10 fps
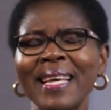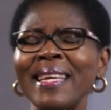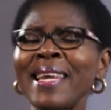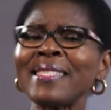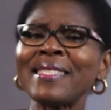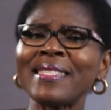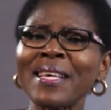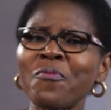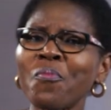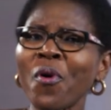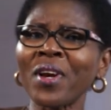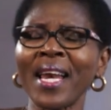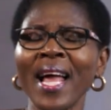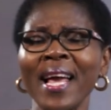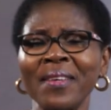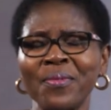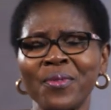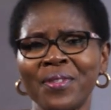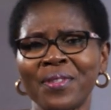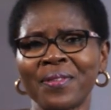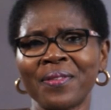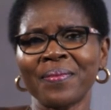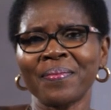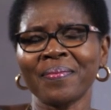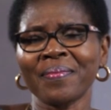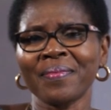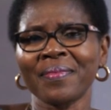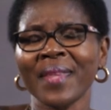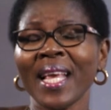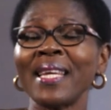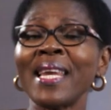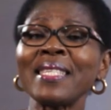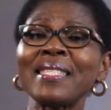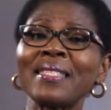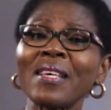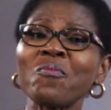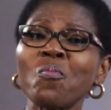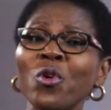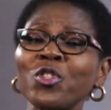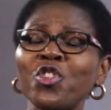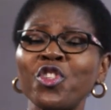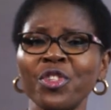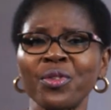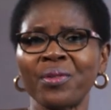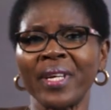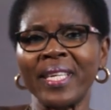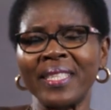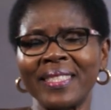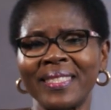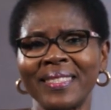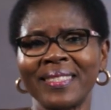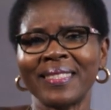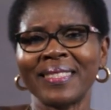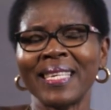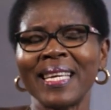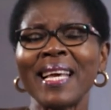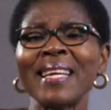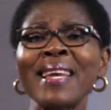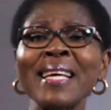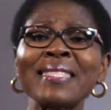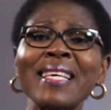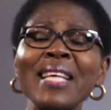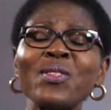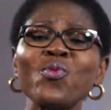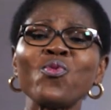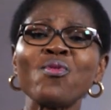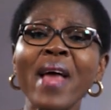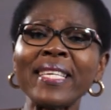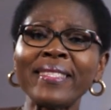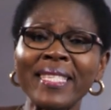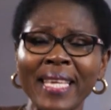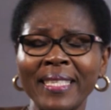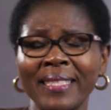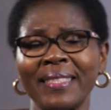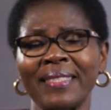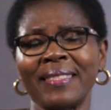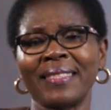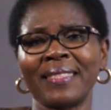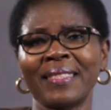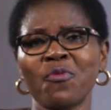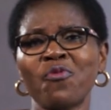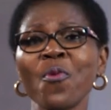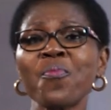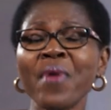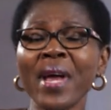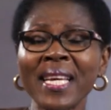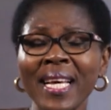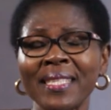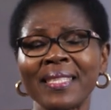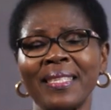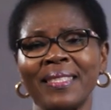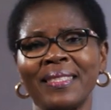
Let's save more lives. Let's save more children. Let's get ready for pregnancy.